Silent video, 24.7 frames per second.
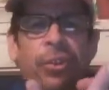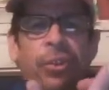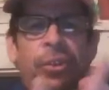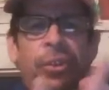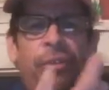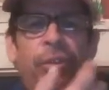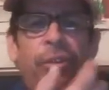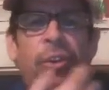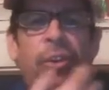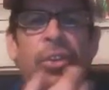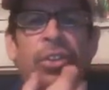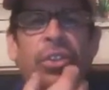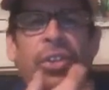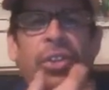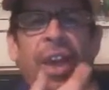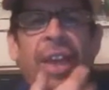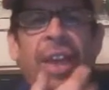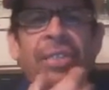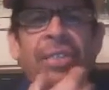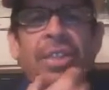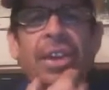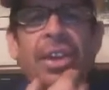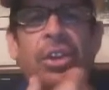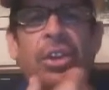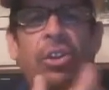food for
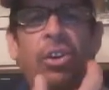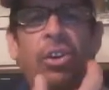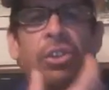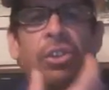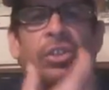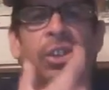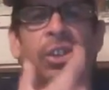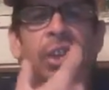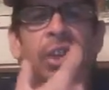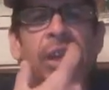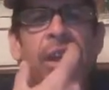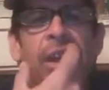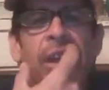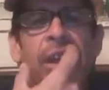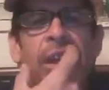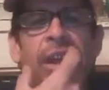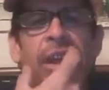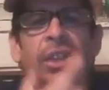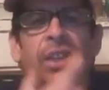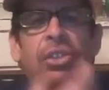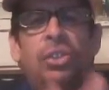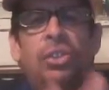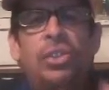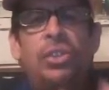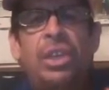thought that goes
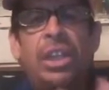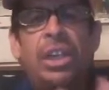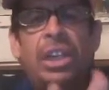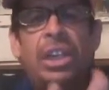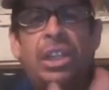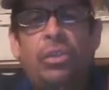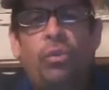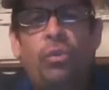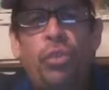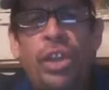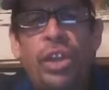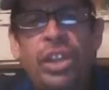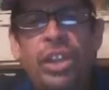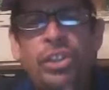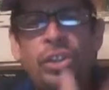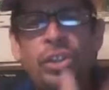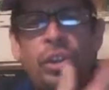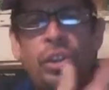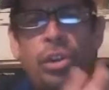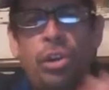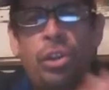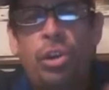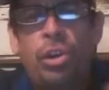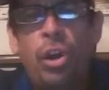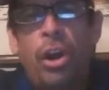into the rich
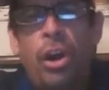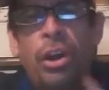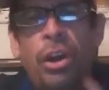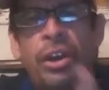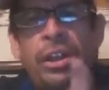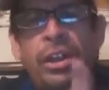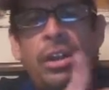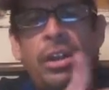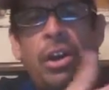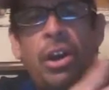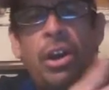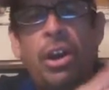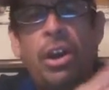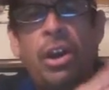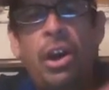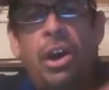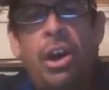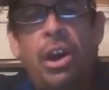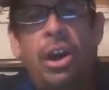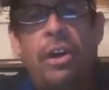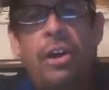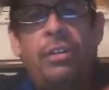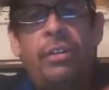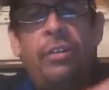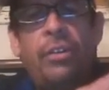garden
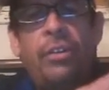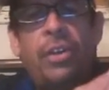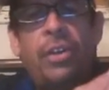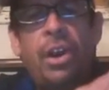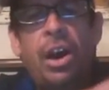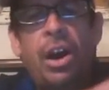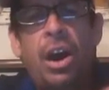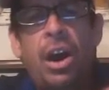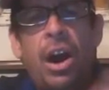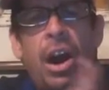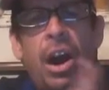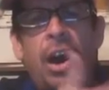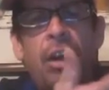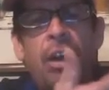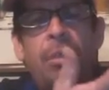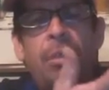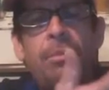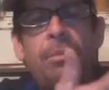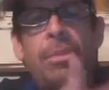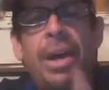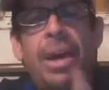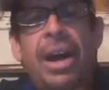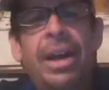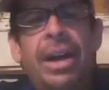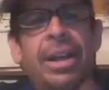of our
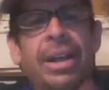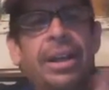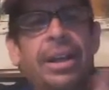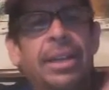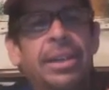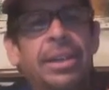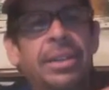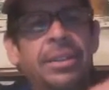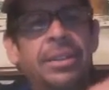mind.